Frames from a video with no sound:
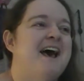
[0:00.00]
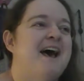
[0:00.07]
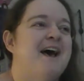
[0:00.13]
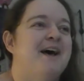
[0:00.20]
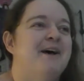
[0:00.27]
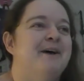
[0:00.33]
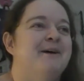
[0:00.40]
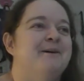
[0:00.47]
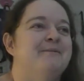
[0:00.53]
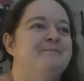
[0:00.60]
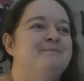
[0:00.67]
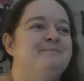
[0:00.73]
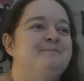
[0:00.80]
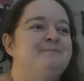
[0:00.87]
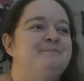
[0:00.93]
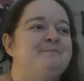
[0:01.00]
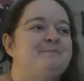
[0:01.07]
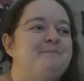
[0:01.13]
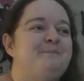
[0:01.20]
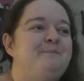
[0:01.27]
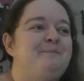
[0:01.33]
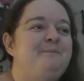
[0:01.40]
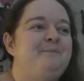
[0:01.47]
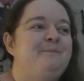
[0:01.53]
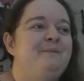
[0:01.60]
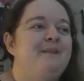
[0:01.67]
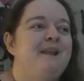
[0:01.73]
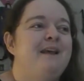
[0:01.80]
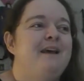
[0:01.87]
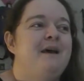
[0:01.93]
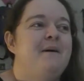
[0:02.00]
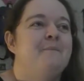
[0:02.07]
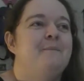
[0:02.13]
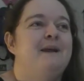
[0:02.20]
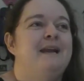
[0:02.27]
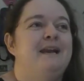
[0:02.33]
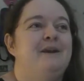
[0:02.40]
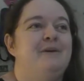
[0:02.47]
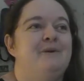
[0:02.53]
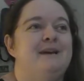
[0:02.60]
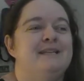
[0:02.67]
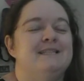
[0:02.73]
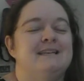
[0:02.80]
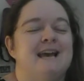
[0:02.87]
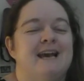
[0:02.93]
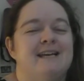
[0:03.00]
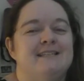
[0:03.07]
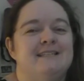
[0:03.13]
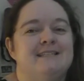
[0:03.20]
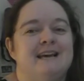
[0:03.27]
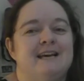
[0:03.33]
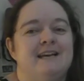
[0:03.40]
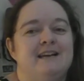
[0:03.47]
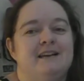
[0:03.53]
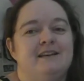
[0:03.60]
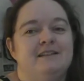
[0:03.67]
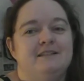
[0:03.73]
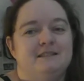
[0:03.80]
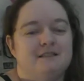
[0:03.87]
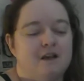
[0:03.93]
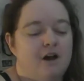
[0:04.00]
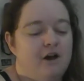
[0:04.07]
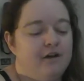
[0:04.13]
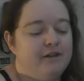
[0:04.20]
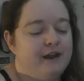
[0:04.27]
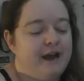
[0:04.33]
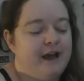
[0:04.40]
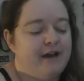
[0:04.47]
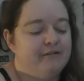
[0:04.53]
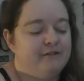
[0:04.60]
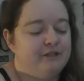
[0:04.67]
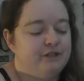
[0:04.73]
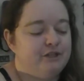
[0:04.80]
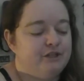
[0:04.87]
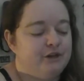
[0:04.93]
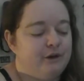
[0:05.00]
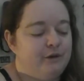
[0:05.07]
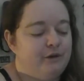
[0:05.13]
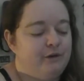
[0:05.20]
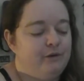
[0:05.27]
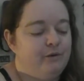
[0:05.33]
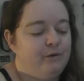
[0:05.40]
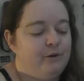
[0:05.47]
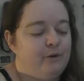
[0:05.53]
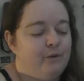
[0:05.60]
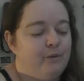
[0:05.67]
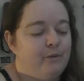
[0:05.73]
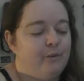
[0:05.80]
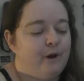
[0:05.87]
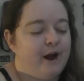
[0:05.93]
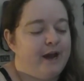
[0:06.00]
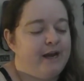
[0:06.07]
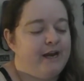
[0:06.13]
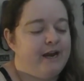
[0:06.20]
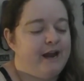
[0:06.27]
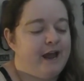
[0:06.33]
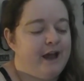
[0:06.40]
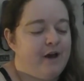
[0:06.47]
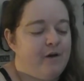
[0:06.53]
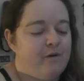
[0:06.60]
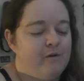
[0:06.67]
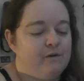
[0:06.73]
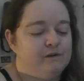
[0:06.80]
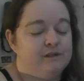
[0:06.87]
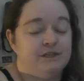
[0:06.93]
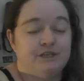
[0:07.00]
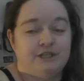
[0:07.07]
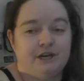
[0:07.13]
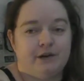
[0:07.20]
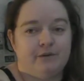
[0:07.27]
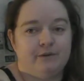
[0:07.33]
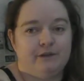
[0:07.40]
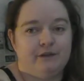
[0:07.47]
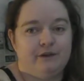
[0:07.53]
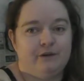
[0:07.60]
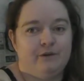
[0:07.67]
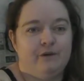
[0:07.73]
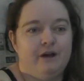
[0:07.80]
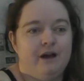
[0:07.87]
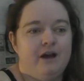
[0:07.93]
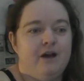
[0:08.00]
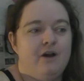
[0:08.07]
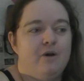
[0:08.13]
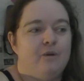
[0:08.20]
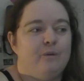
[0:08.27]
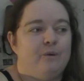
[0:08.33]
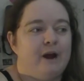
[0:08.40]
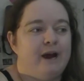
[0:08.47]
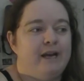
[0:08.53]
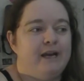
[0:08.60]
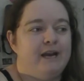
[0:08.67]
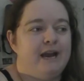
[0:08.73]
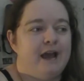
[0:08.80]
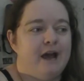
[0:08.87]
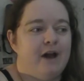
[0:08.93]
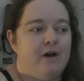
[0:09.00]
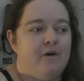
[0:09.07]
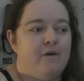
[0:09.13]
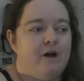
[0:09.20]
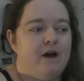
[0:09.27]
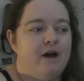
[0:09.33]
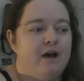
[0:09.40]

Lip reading: But anyways, guys, that is all that I have to show you right now, or to share with you right now.